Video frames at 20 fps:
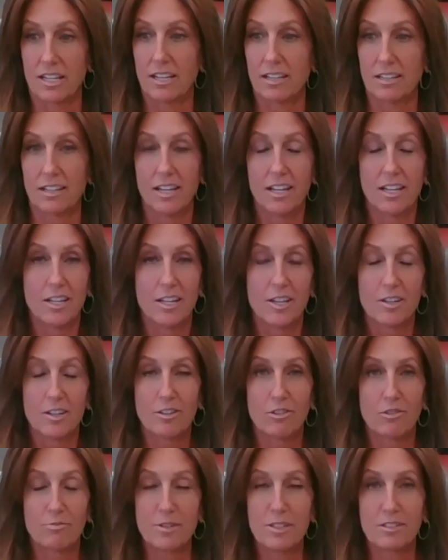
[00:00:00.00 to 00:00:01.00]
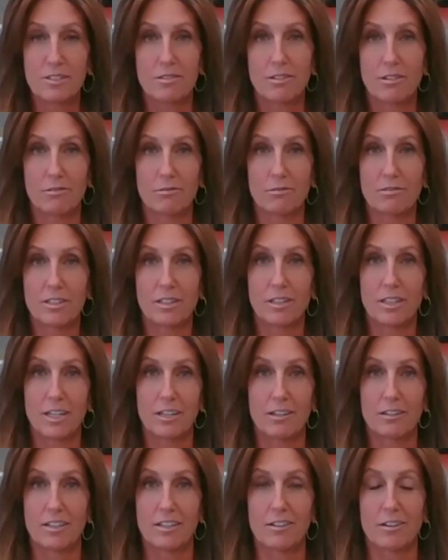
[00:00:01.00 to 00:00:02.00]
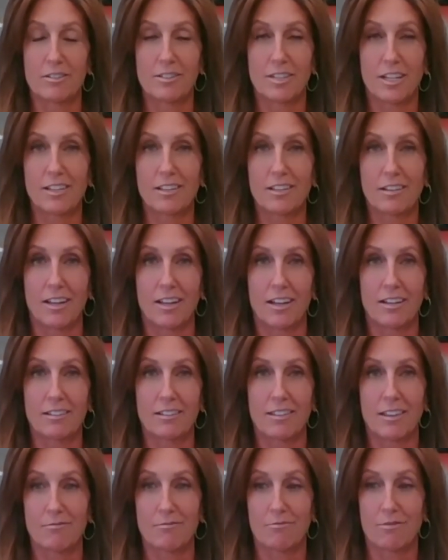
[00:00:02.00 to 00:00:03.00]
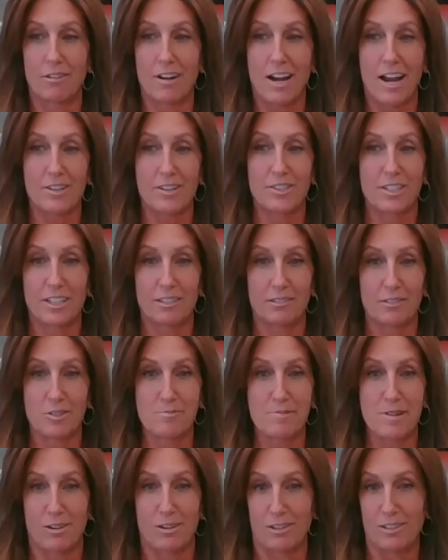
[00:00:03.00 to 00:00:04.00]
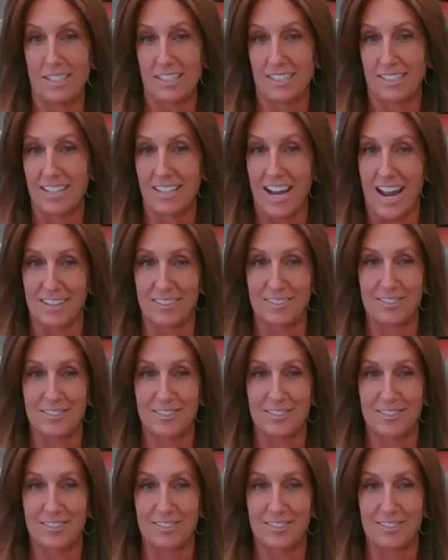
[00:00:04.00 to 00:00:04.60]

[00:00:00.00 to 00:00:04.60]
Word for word: And you've been so clear and articulate that we're actually a little bit early today.